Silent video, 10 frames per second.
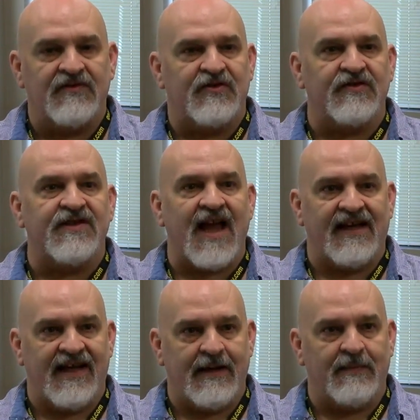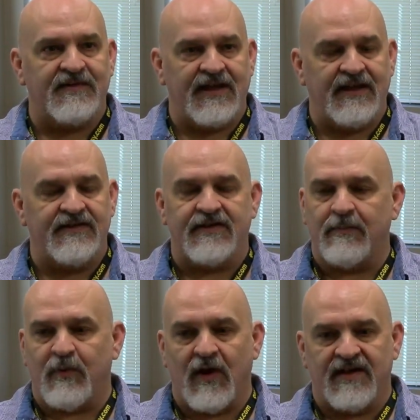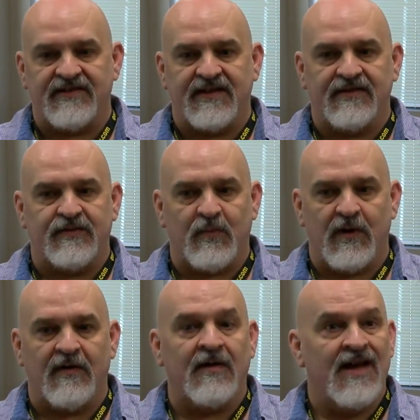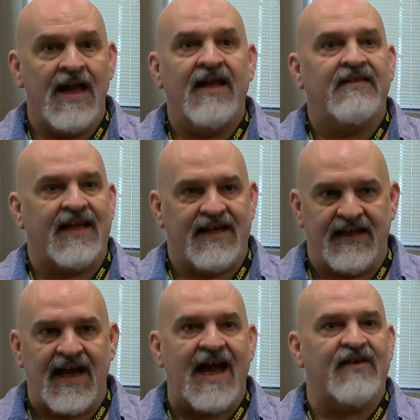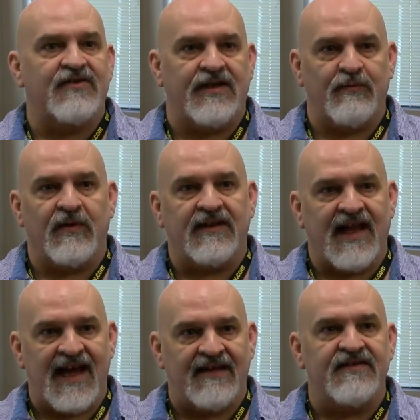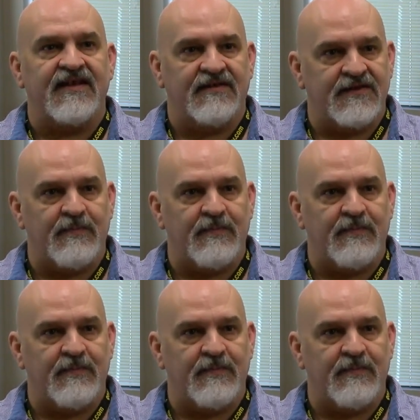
just kind of helps ease the process where they can actually relax and,